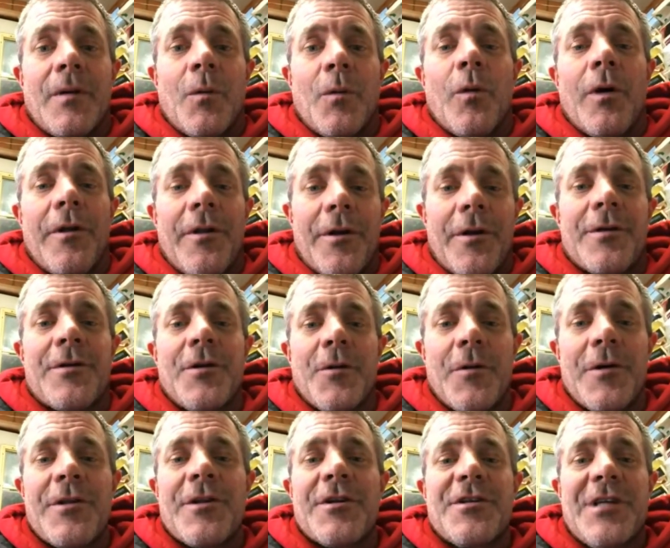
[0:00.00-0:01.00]
Well, they're
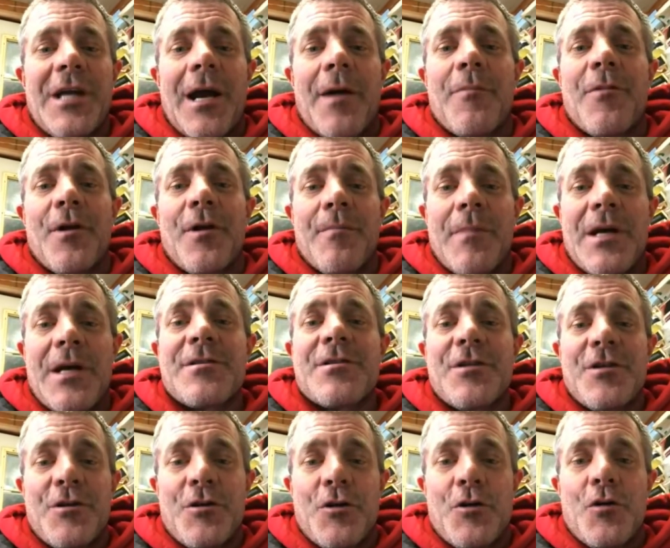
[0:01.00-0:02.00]
doing the job they're meant
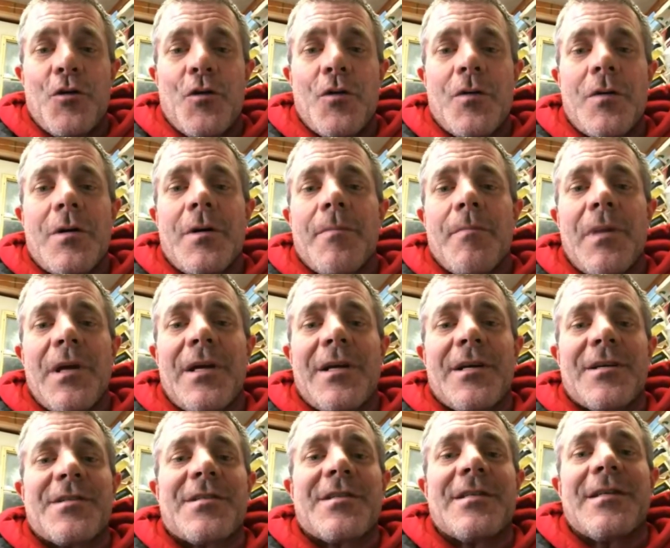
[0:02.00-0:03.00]
to do. Yeah.
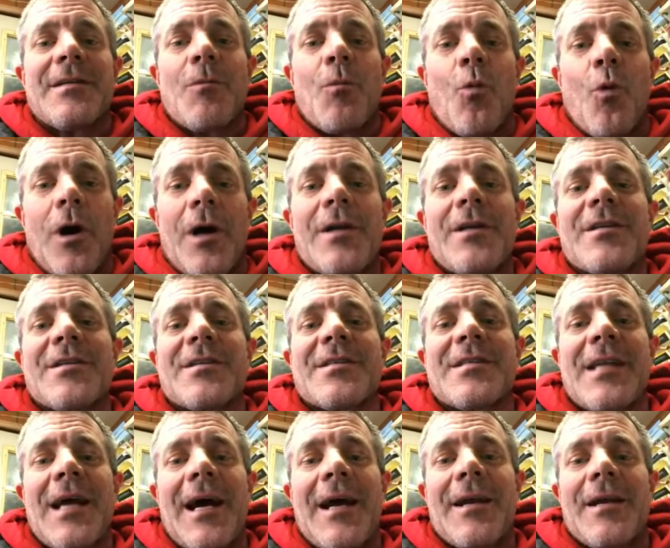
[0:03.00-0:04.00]
Because one does
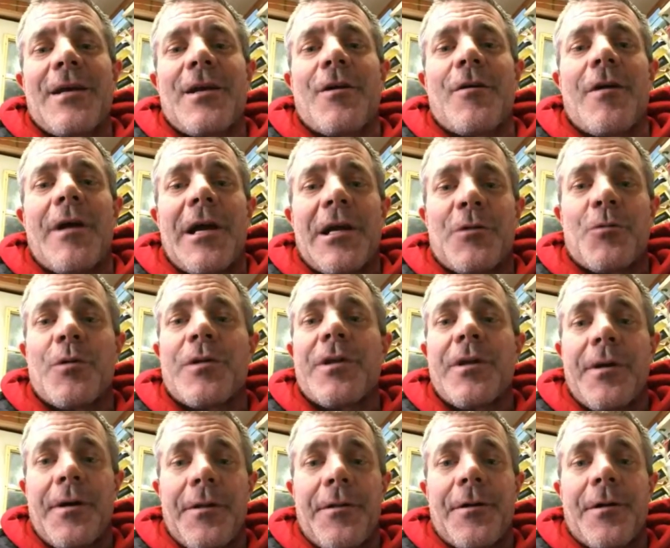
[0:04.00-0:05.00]
not interact with
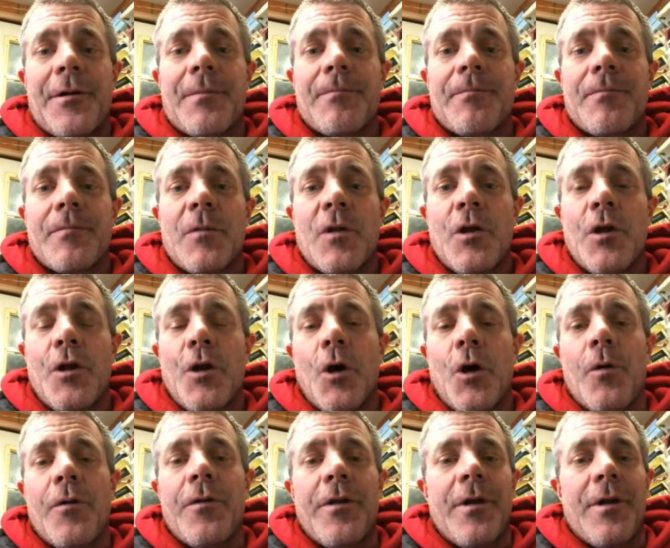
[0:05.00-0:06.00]
the other. Yep.
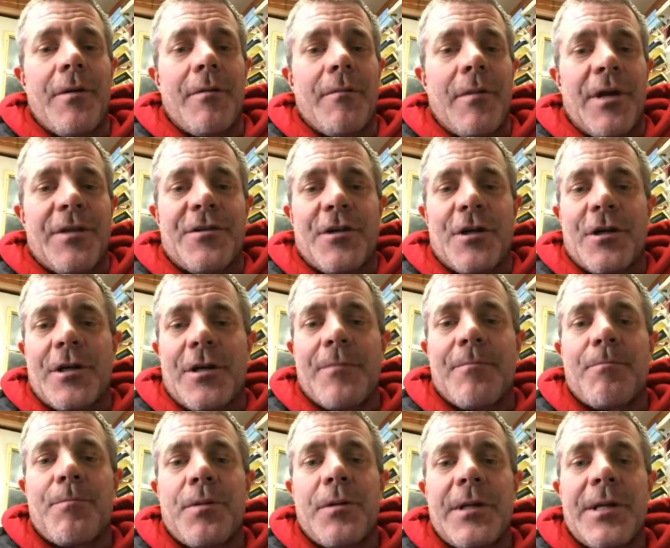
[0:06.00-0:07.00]
It's a
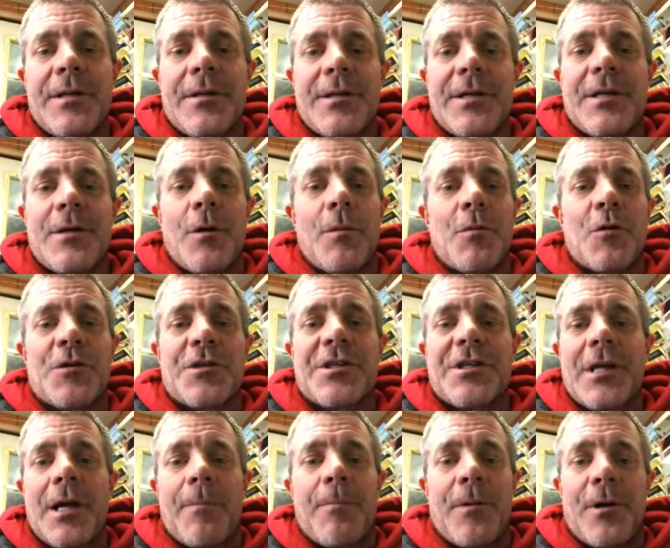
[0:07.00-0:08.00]
completely almost
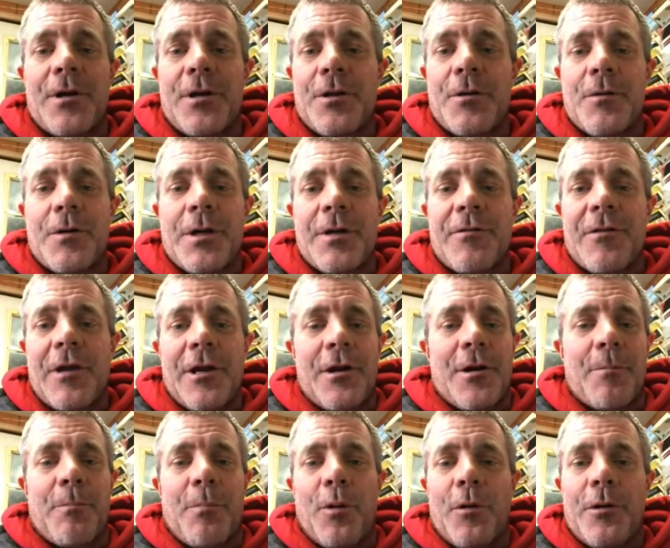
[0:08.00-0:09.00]
separate unit that
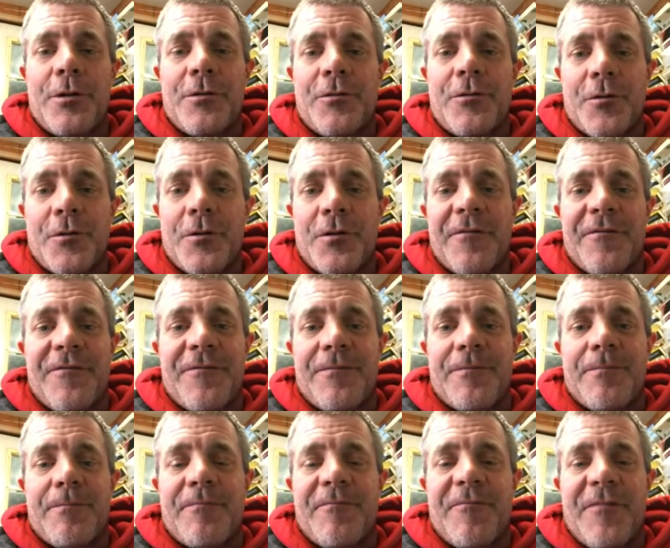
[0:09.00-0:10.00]
you're pulling through the
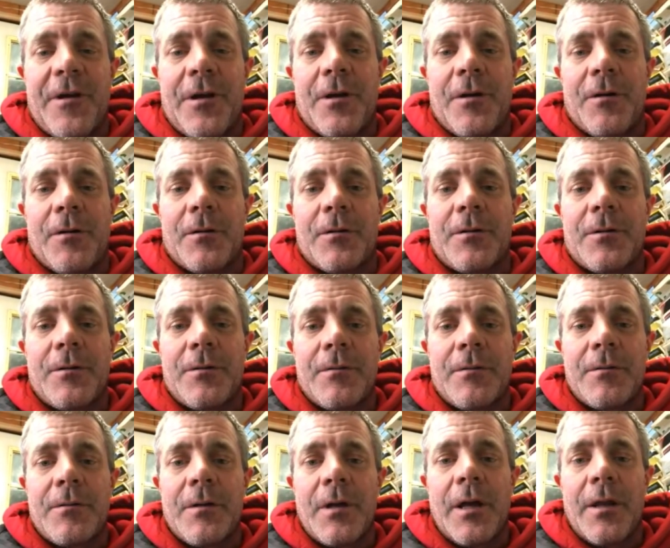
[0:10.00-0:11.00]
field.
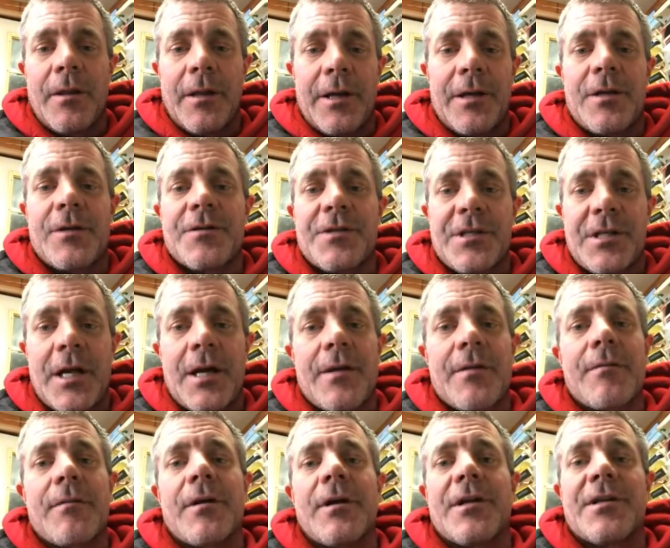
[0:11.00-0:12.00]
Yep. And like you
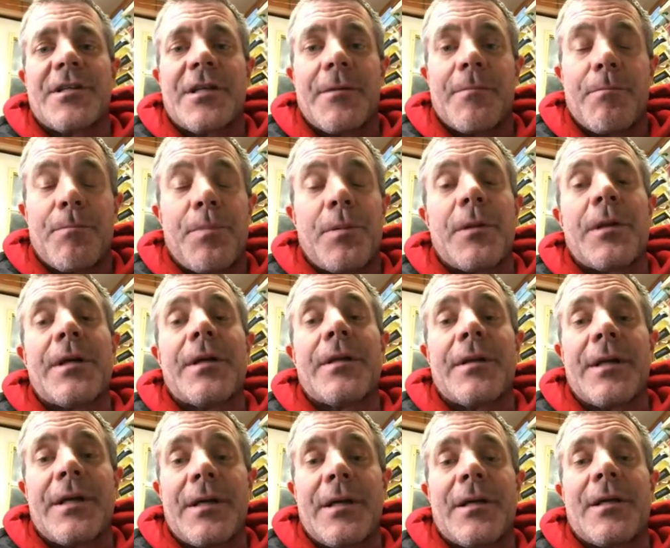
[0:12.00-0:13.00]
said, it's
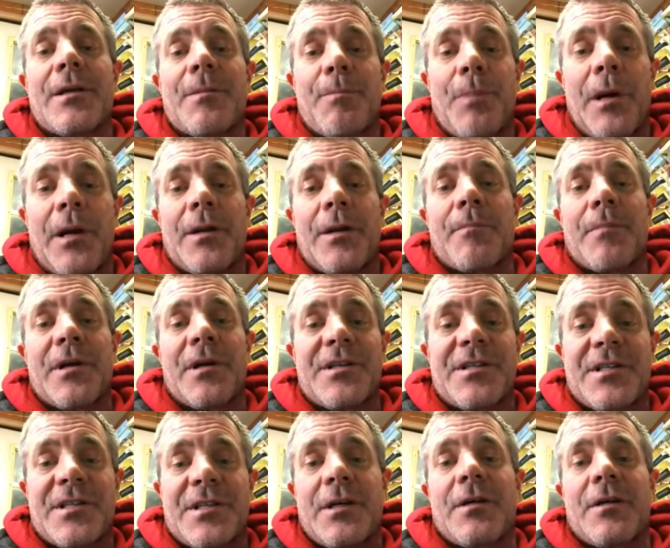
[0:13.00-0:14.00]
completely independent, but
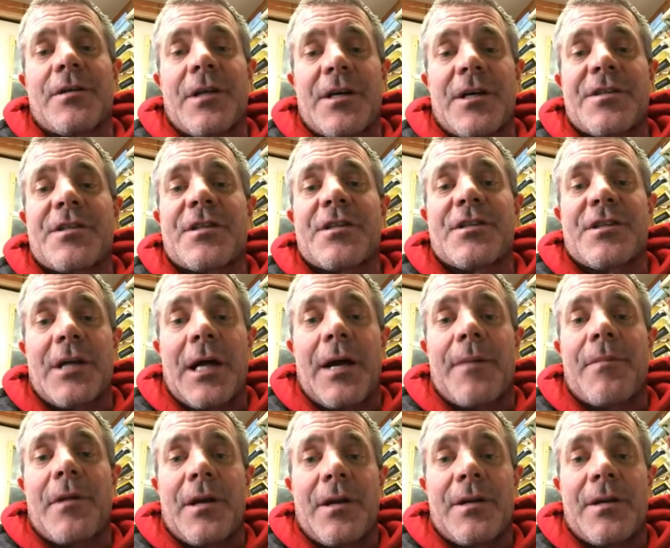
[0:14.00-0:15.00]
still does the
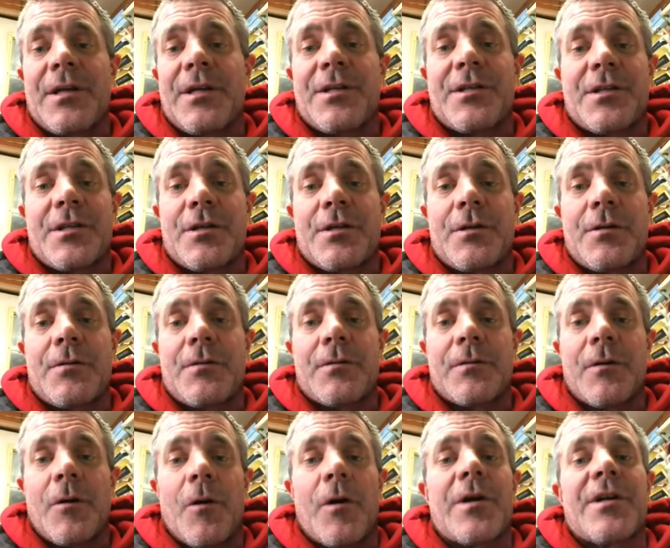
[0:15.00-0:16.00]
job that it needs to do
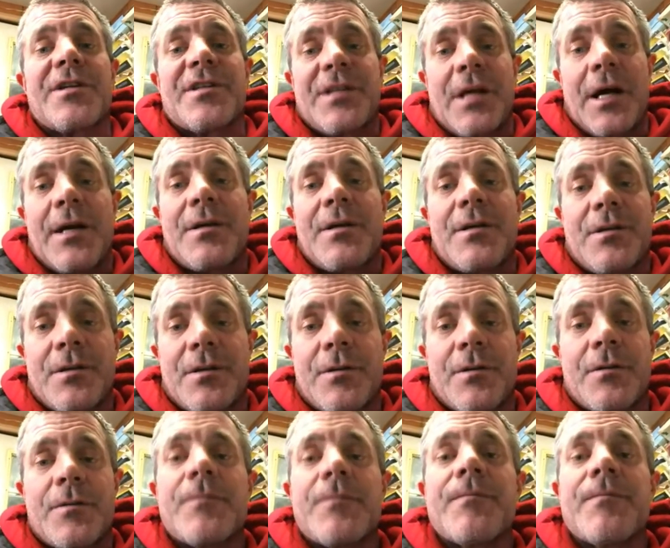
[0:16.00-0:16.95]
or designed to do.